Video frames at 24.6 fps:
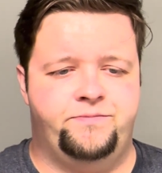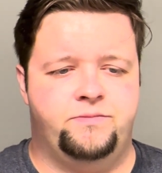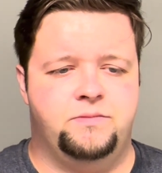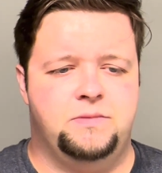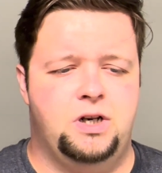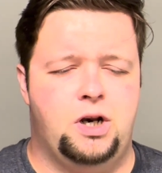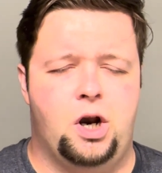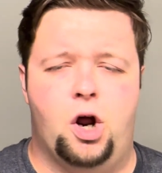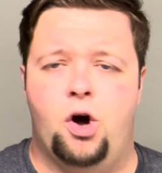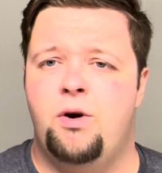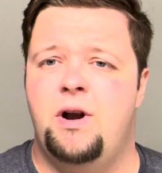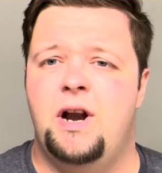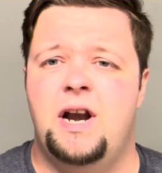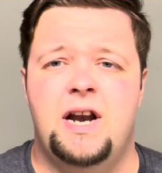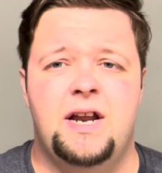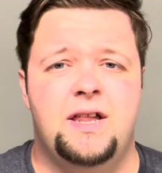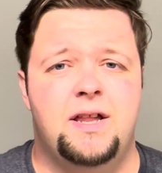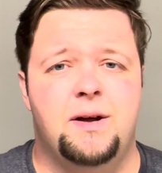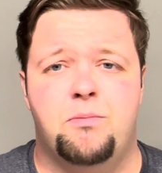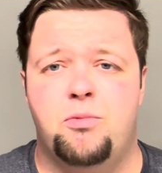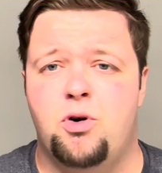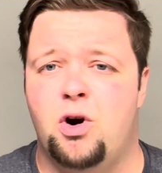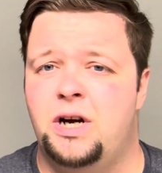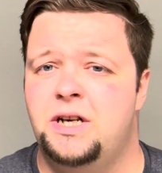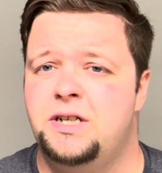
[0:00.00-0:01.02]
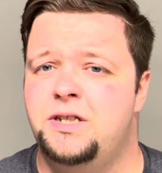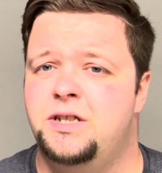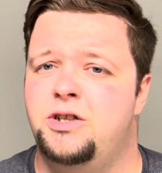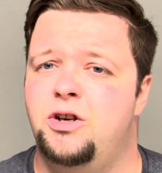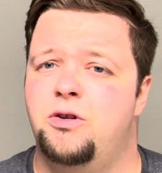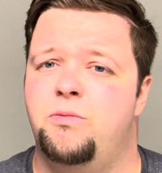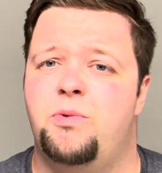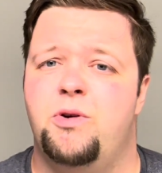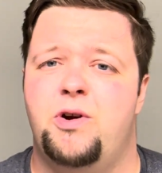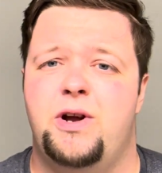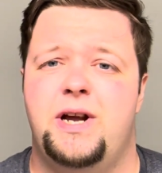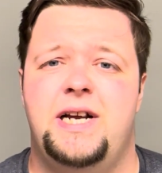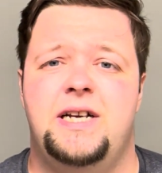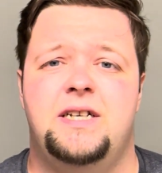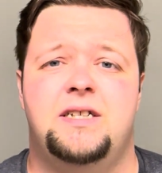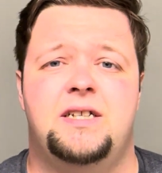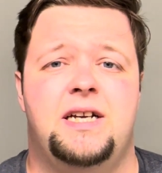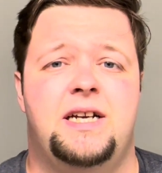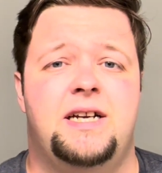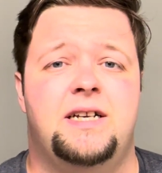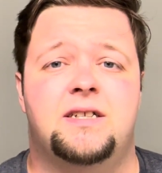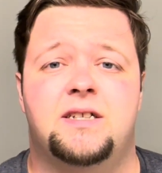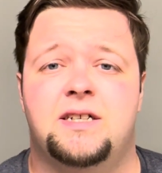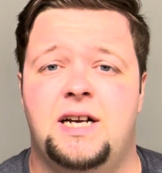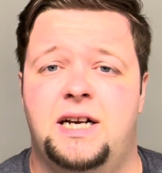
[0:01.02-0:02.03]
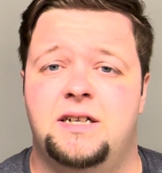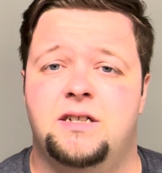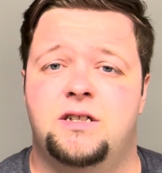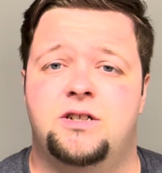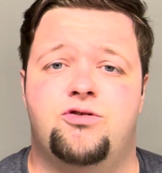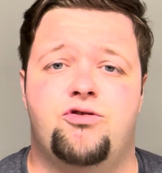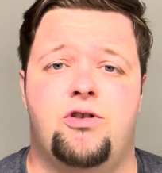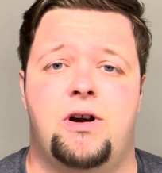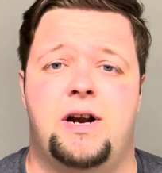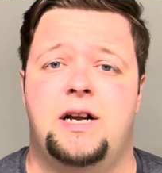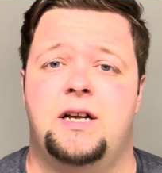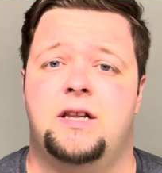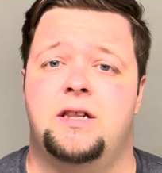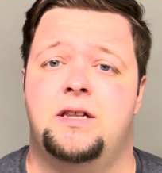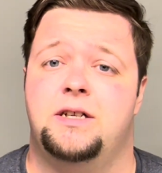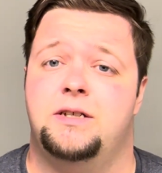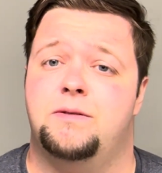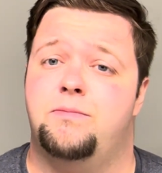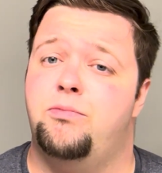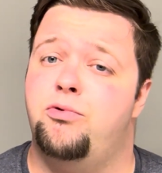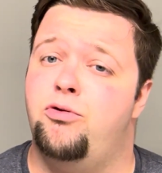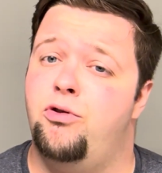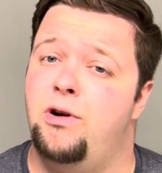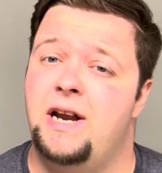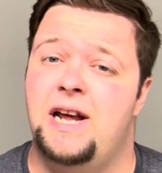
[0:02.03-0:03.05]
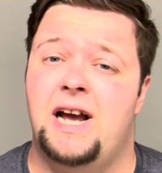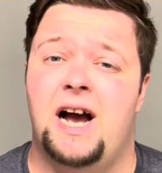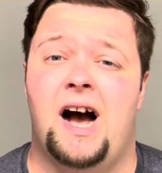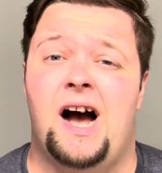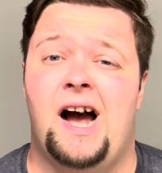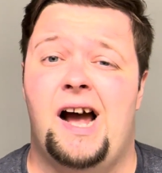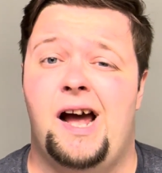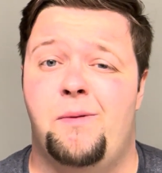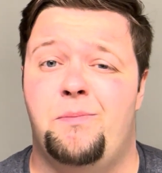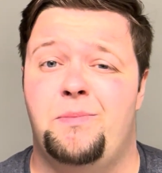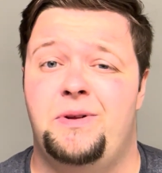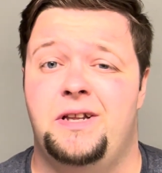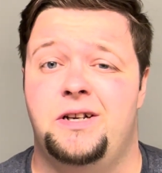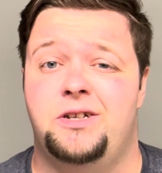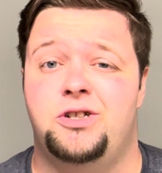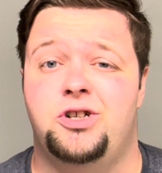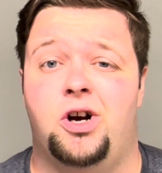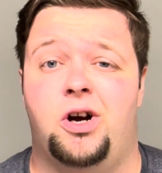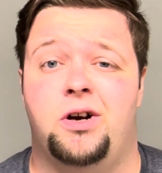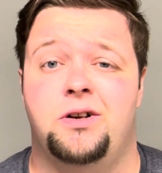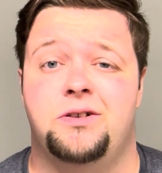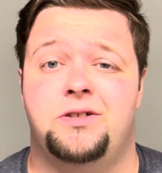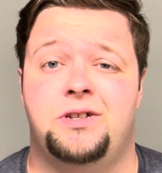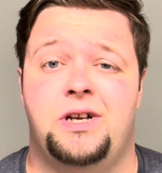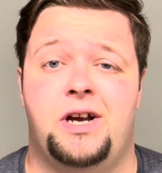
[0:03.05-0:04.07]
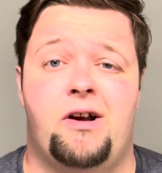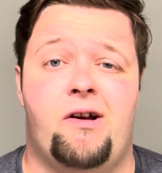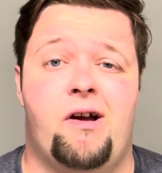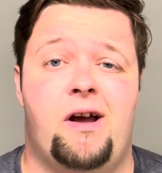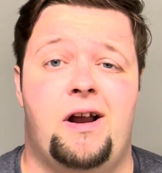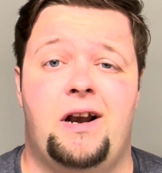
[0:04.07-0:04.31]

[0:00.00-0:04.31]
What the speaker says: Loaded in the brush, super easy. Scent strength is pretty high up in the charts there.